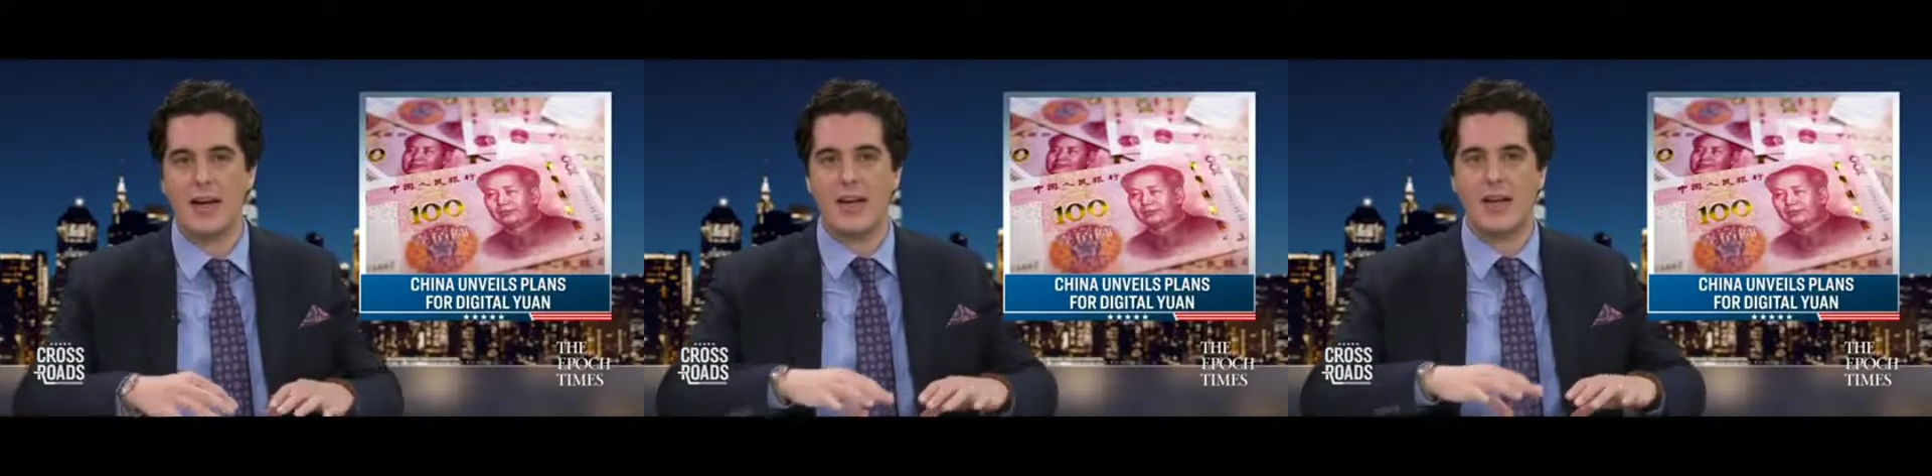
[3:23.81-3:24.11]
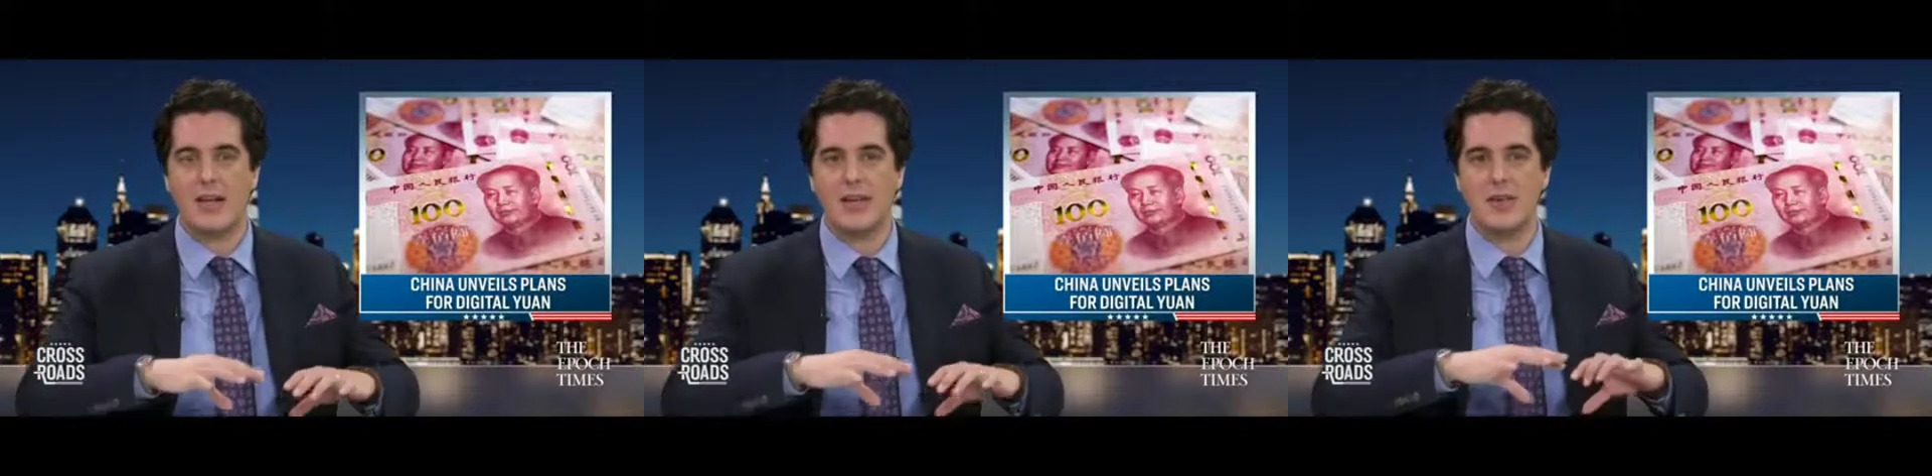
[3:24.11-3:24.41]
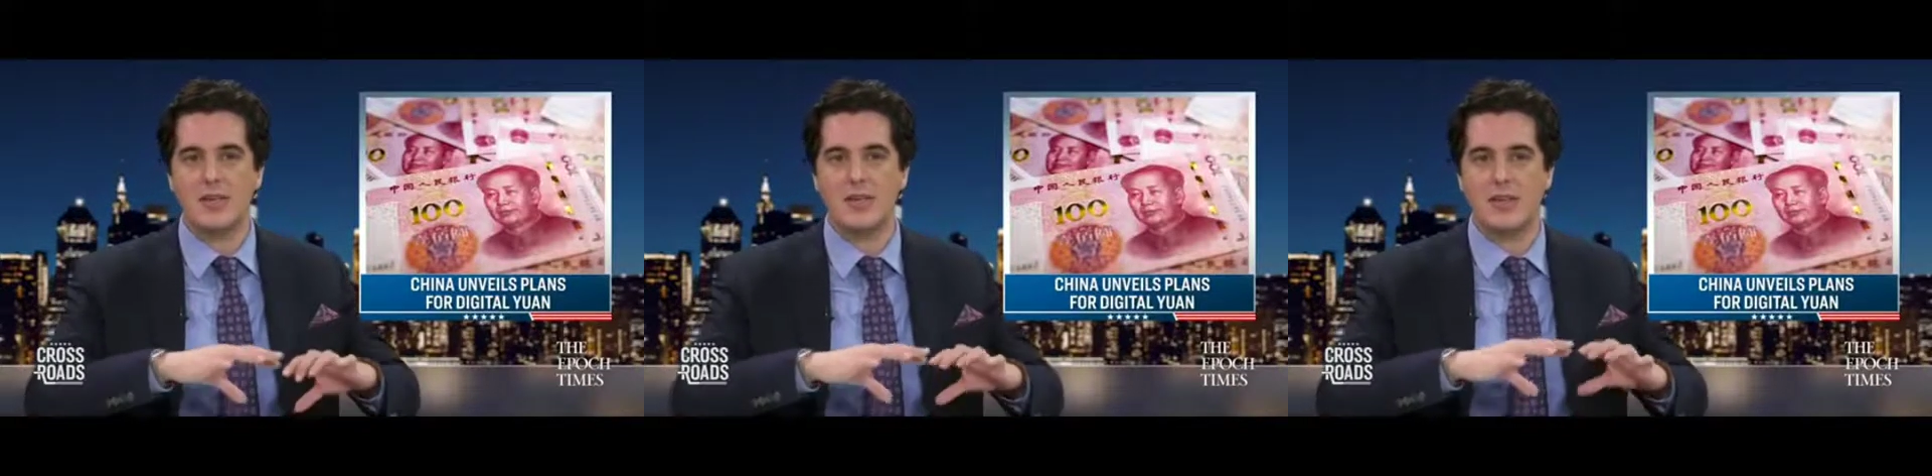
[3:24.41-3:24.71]
and it can
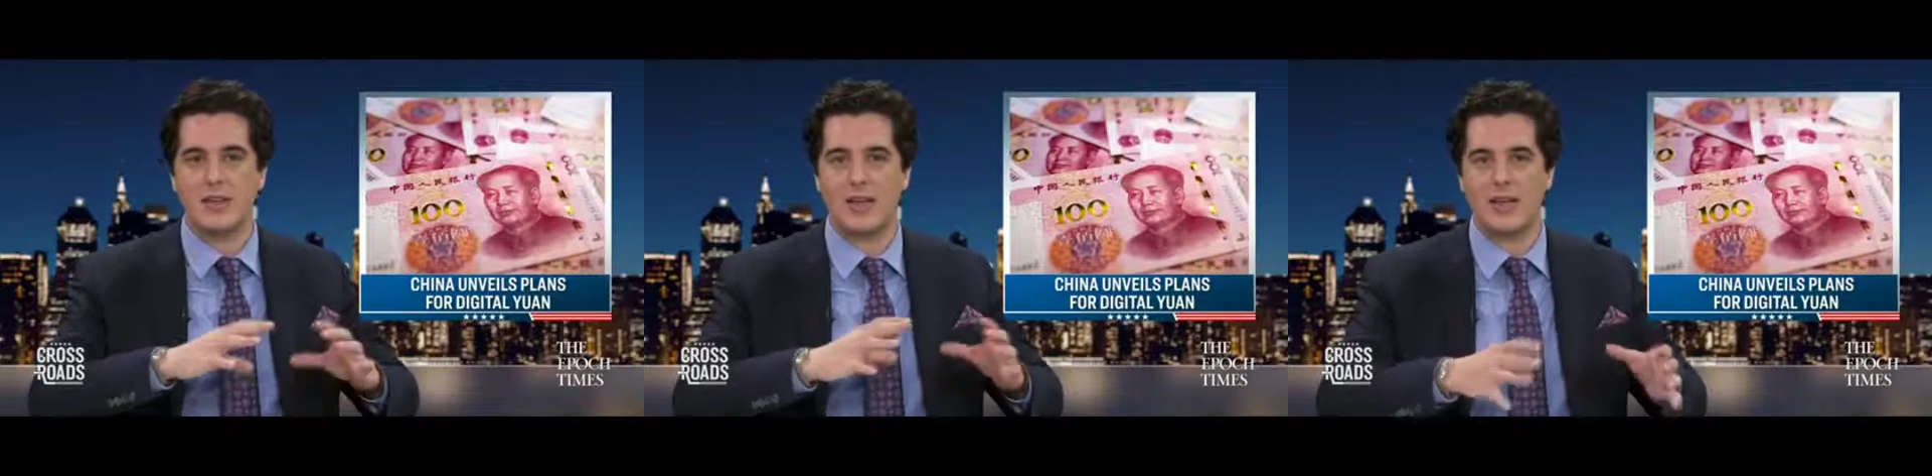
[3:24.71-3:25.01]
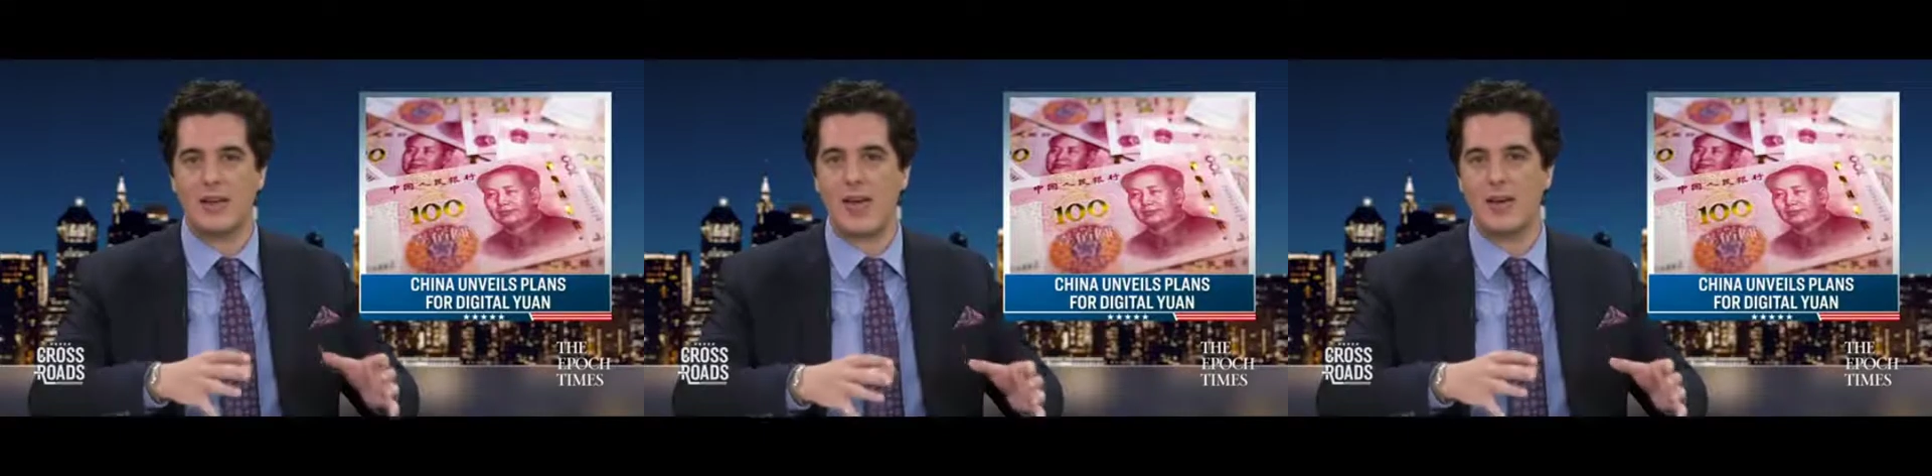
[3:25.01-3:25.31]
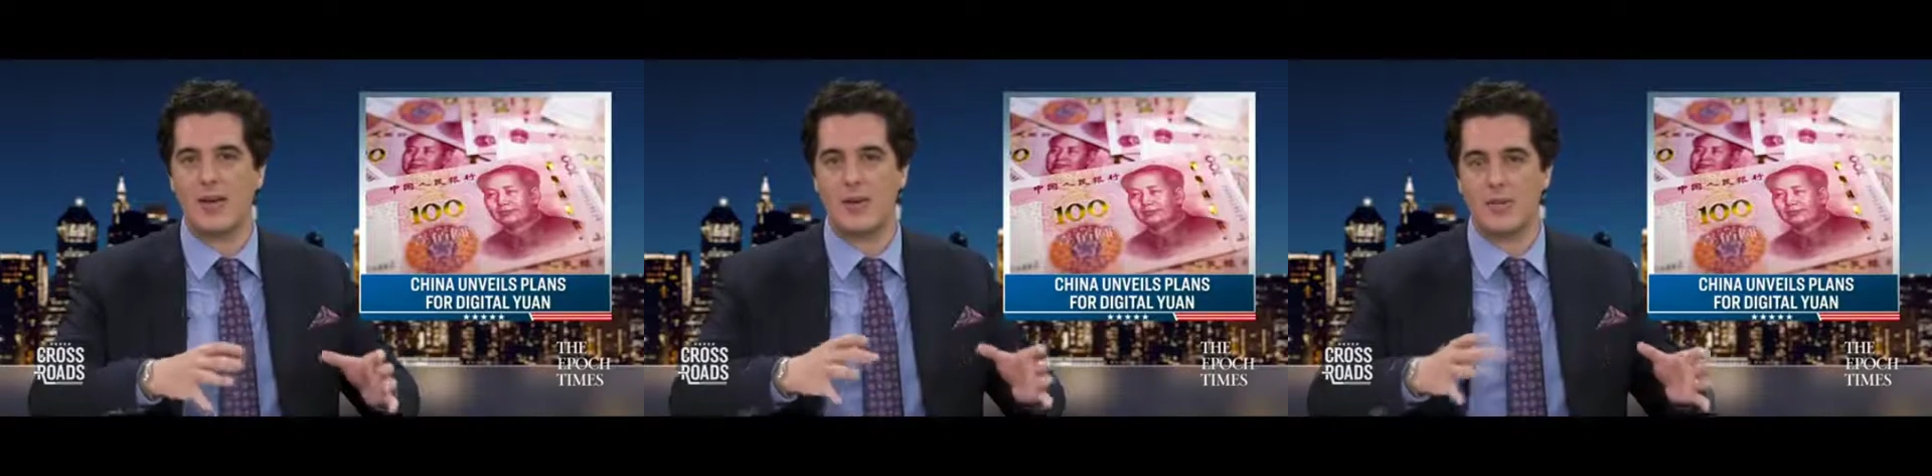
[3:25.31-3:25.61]
use it to collect data on